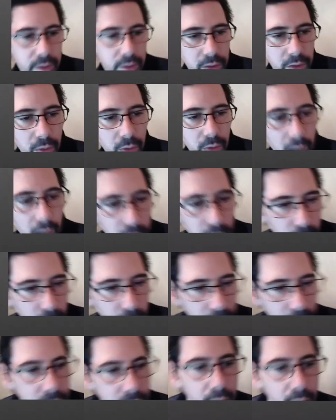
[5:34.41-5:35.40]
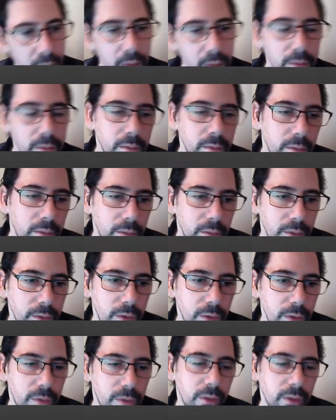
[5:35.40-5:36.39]
So I went there
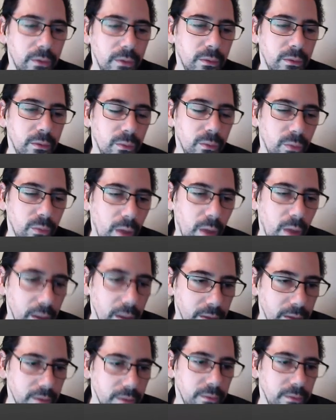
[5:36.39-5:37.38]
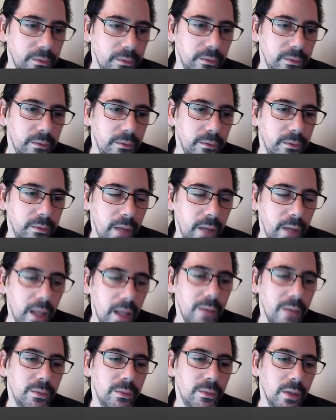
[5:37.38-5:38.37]
using relative
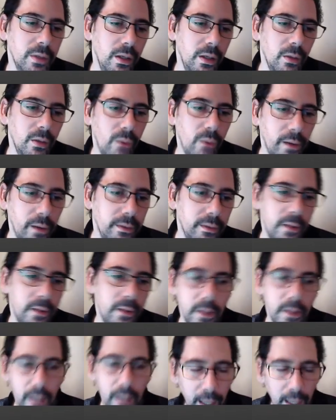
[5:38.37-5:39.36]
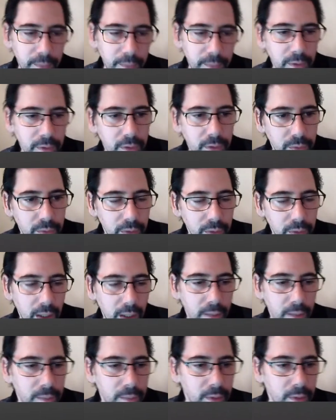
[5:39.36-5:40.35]
names rather than the absolute
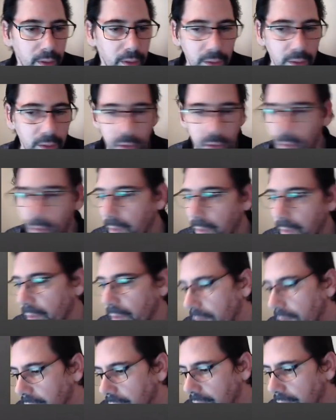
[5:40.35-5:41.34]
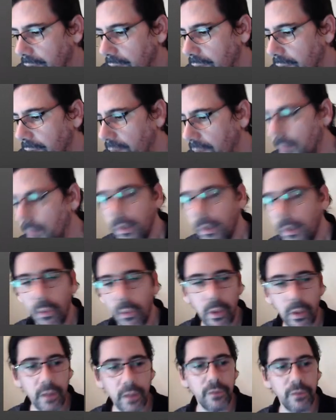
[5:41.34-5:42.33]
name. So both exist. You need to be
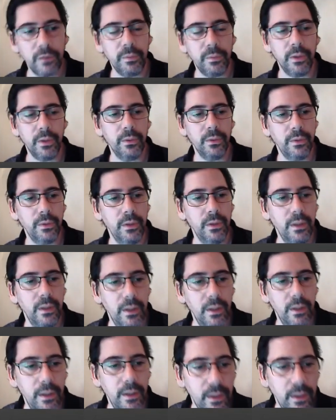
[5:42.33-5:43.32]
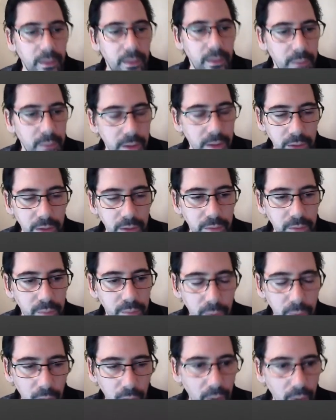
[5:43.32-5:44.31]
aware of both and just
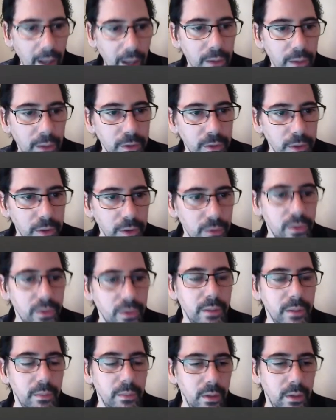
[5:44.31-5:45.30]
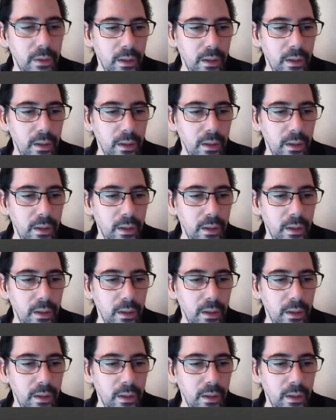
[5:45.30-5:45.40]
know how to use them.